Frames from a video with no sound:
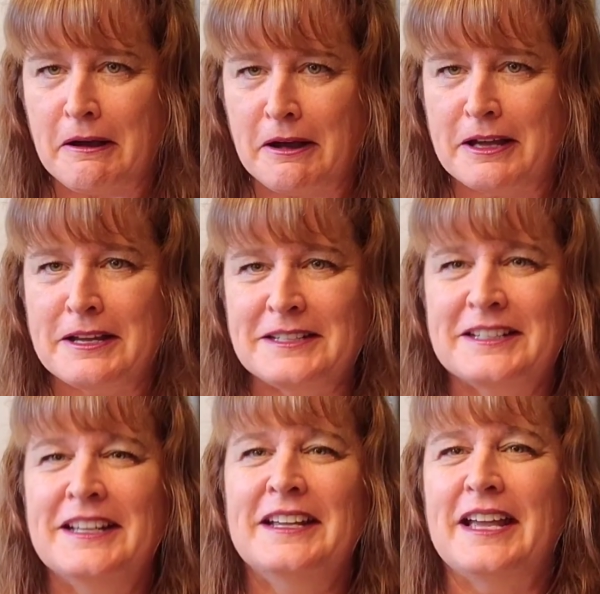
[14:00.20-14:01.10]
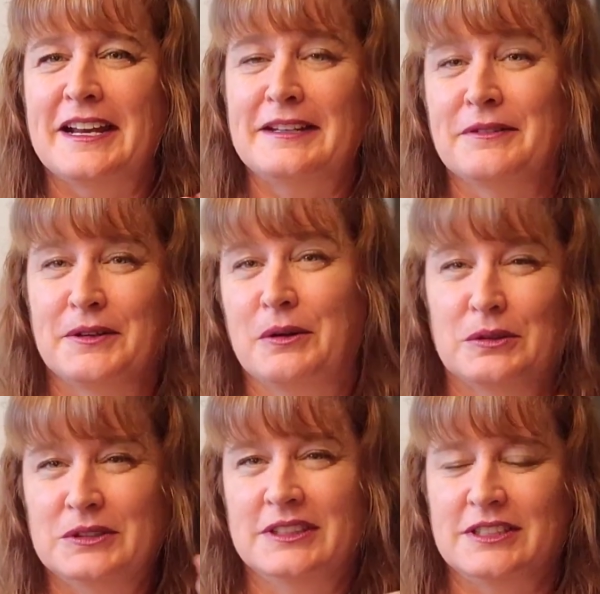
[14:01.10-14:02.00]
of hot and I didn't want to
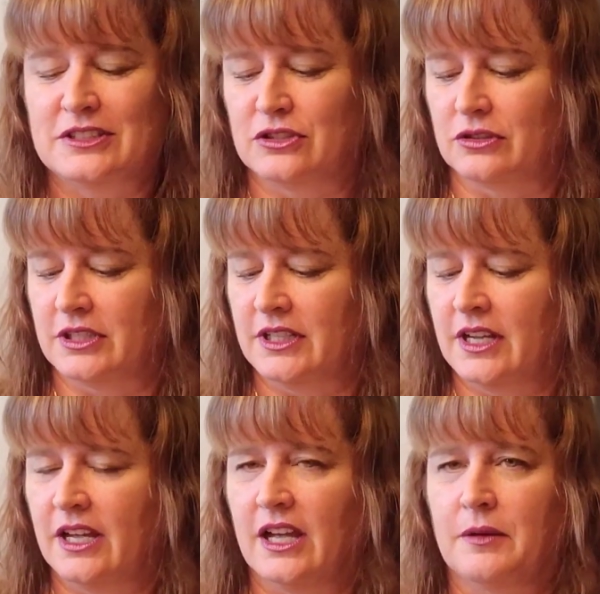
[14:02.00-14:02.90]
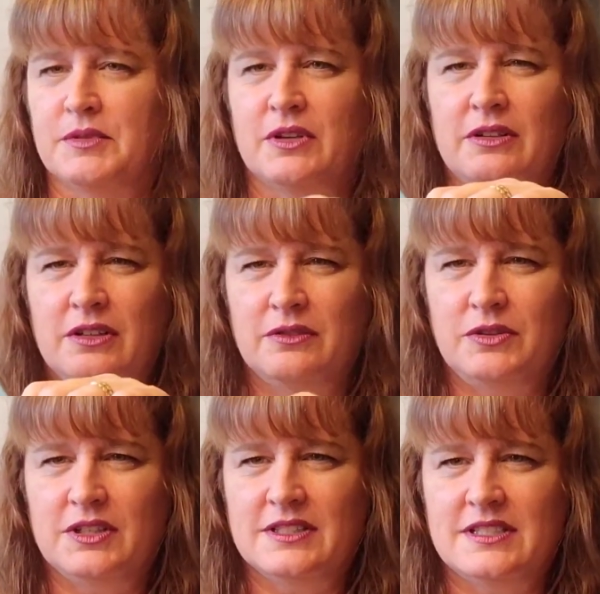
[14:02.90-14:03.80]
hold it to stir it. So I don't know
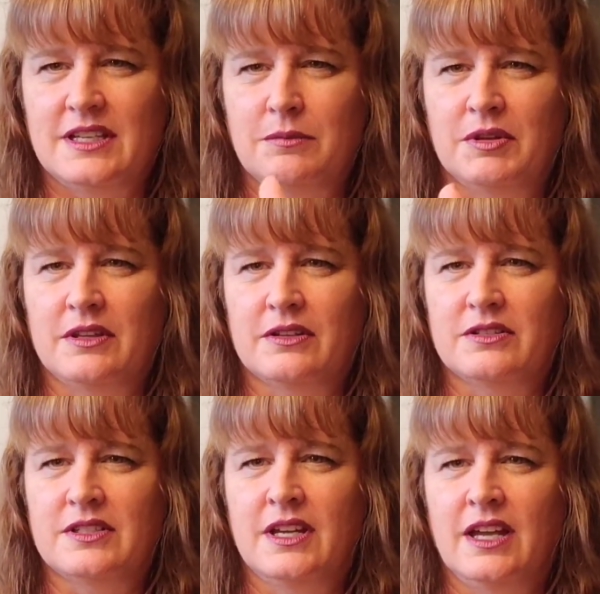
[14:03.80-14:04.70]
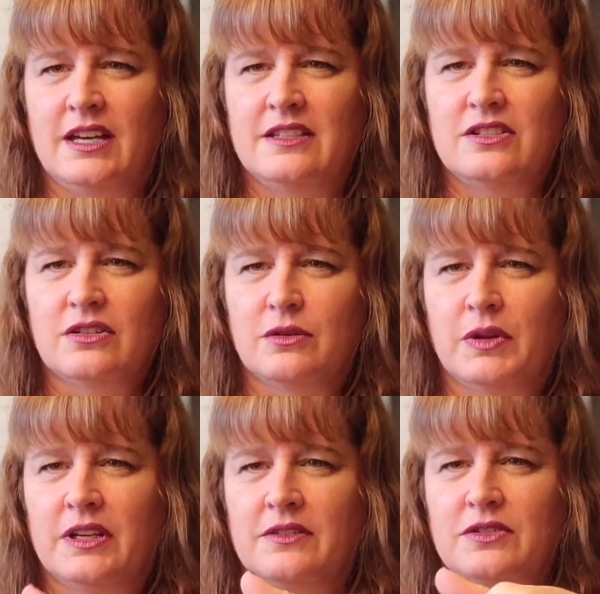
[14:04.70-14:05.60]
if you can see, but I didn't stir it
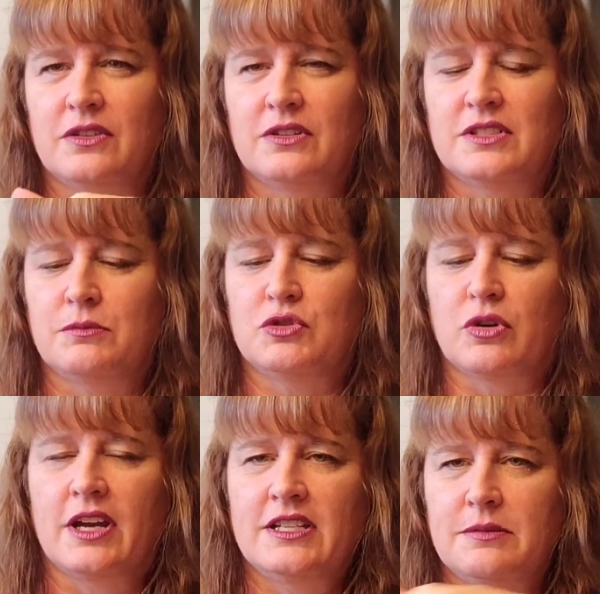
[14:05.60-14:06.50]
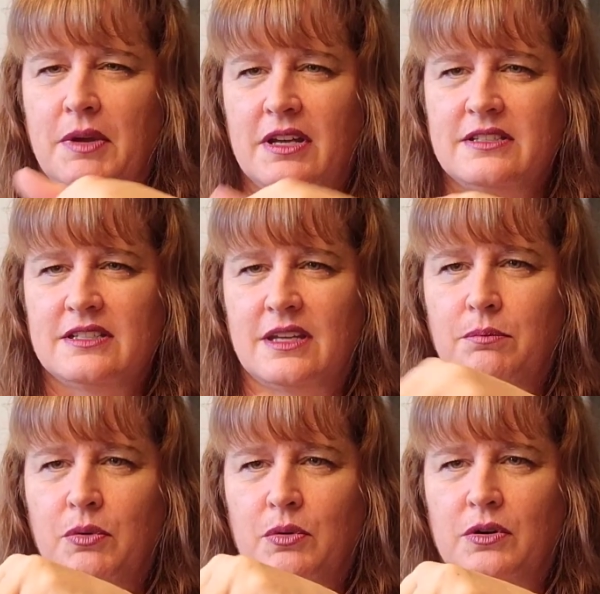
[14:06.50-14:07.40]
well enough. So there's some dry spots as I
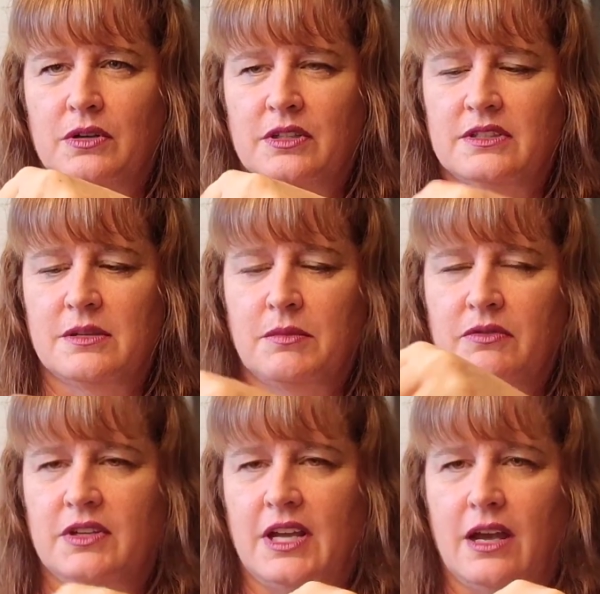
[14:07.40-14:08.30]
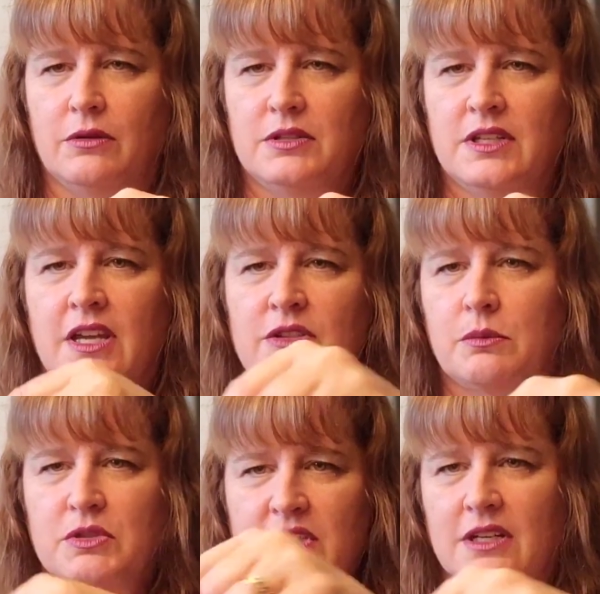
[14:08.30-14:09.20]
poured some of it out.
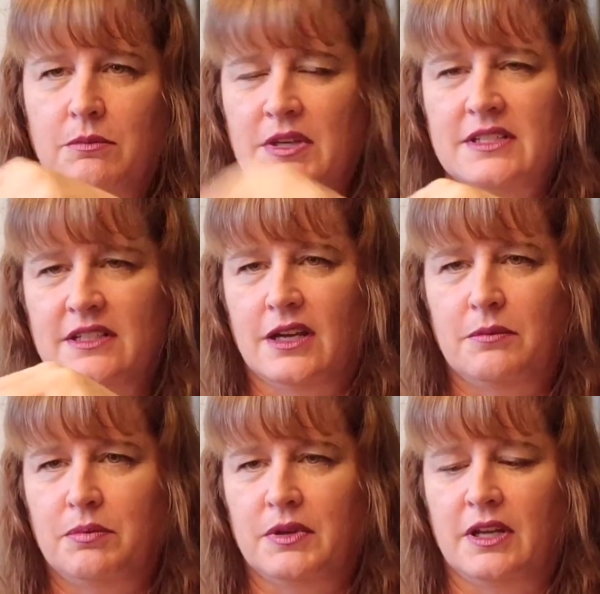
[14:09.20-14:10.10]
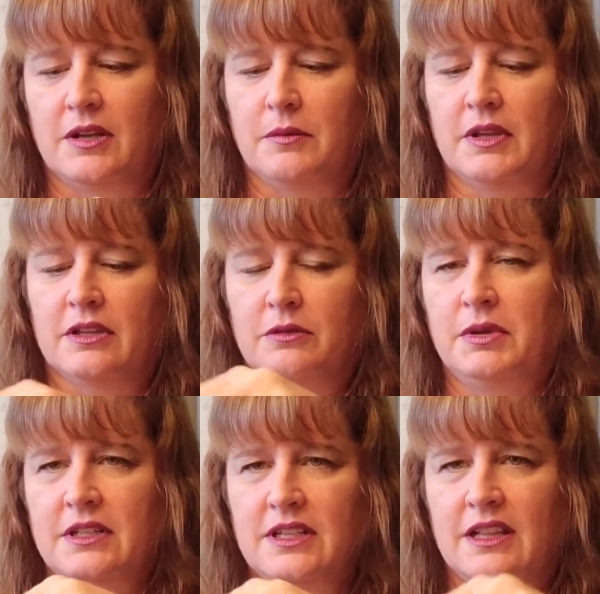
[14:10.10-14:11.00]
So I'm just going to mix it up a little
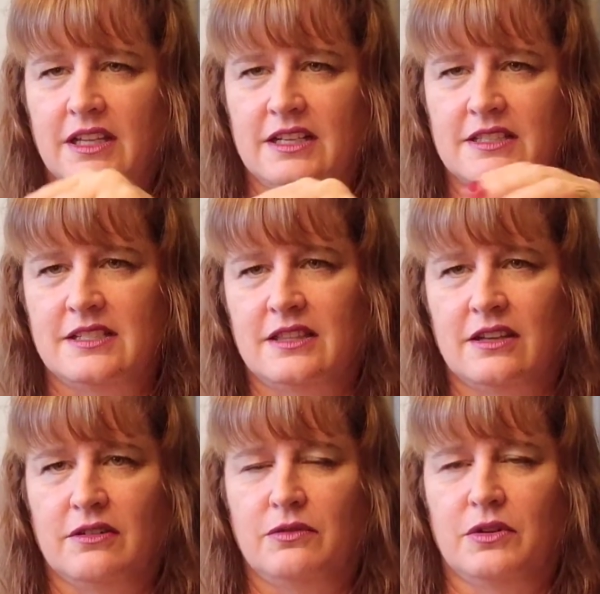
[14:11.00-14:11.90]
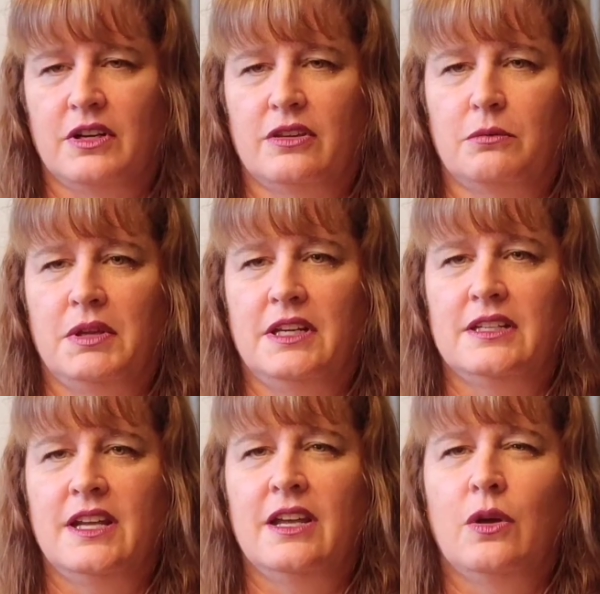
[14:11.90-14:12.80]
bit and let it sit there for another
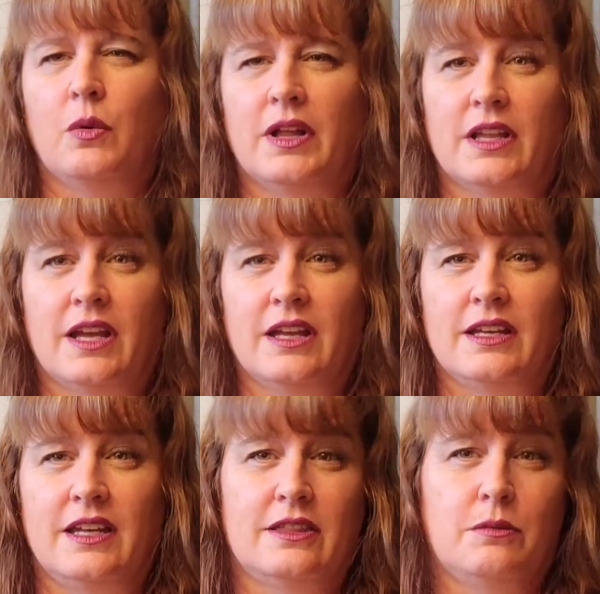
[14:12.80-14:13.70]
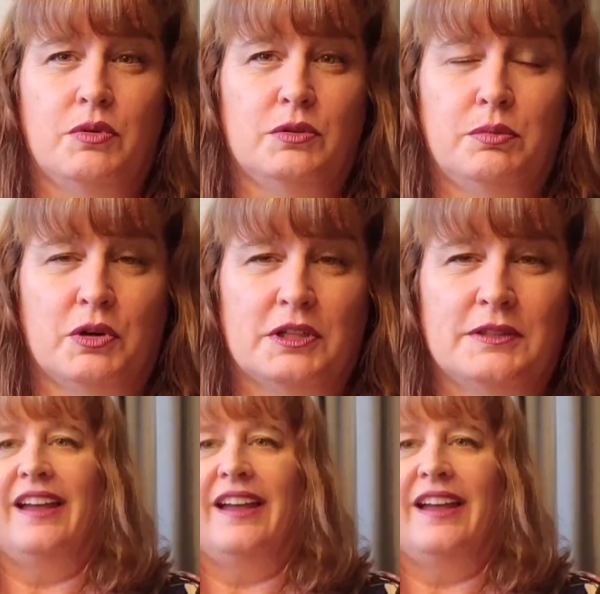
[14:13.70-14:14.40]
minute while I get the pulled pork.